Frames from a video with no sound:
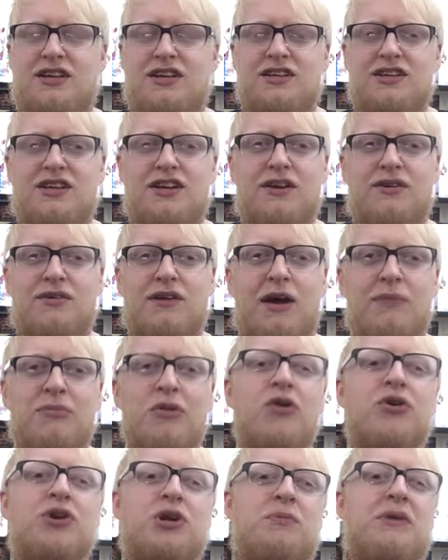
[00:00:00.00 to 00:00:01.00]
You know, I'm
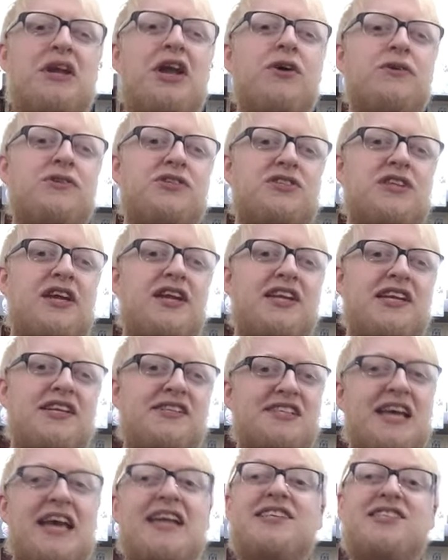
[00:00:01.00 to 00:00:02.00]
not going to be hosting
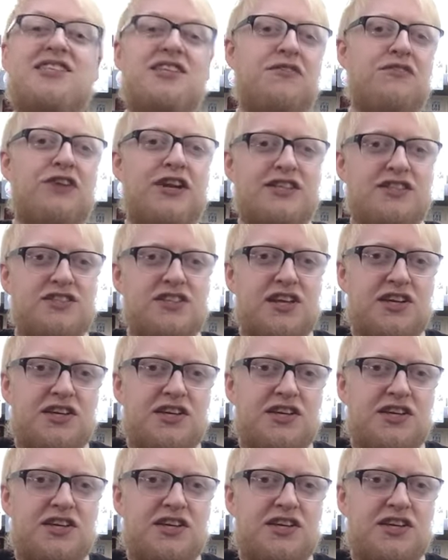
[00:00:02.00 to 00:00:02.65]
any tasting events